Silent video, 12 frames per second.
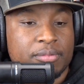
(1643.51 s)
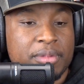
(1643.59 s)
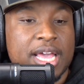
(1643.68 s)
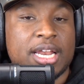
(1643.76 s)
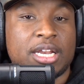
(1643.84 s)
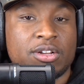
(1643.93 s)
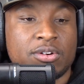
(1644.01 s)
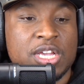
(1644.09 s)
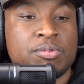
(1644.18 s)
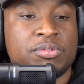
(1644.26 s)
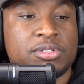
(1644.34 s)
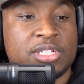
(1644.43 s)
man, I know
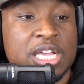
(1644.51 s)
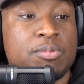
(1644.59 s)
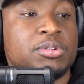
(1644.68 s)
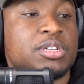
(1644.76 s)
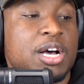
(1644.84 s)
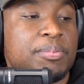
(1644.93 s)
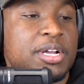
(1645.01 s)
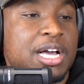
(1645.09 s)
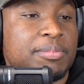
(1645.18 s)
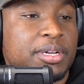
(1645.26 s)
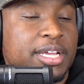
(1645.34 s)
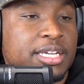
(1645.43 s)
he was he was up and
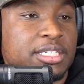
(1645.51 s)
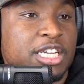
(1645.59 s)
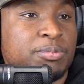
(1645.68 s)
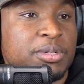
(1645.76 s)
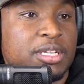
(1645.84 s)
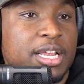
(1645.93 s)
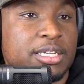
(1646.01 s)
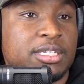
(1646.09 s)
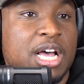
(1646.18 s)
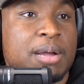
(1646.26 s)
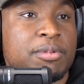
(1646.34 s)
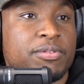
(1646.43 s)
coming legend. I spent a lot of
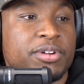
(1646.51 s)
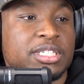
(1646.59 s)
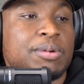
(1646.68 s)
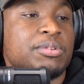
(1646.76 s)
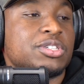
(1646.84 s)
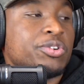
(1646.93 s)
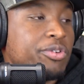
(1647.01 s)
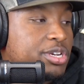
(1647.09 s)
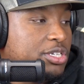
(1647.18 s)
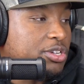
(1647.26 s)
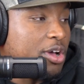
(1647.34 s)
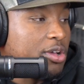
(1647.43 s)
time over there. I went to
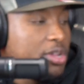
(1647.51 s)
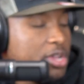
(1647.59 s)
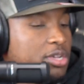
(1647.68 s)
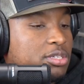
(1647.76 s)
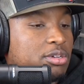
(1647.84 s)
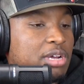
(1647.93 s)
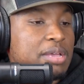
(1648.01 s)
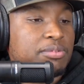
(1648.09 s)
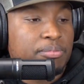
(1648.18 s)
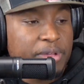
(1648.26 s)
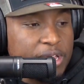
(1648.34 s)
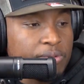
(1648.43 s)
Crenshaw, so mm. he mm-hmm.
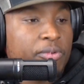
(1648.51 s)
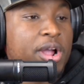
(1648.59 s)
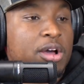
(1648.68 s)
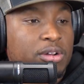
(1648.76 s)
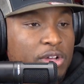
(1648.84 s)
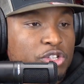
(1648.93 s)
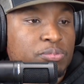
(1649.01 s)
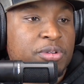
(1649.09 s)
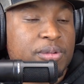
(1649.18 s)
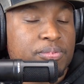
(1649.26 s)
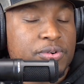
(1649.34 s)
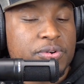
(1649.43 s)
would be around those
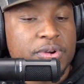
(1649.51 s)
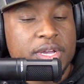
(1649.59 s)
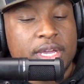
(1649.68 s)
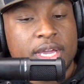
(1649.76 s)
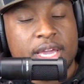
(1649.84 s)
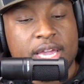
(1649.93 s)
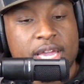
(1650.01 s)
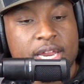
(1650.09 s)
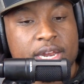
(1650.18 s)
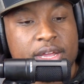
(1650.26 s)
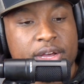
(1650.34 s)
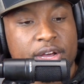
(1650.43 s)
people.
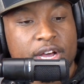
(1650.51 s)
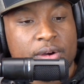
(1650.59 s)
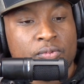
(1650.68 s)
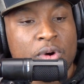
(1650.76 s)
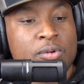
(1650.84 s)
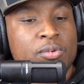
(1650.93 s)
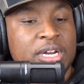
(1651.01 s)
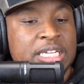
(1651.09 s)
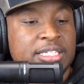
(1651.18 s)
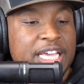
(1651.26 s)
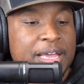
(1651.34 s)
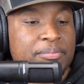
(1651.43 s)
And um, what what
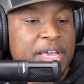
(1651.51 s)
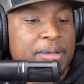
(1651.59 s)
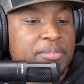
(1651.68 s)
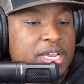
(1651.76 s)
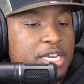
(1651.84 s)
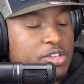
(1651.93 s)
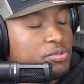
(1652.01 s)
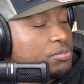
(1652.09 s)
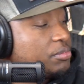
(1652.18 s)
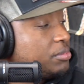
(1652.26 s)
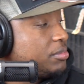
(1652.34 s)
does Sandman mean to you?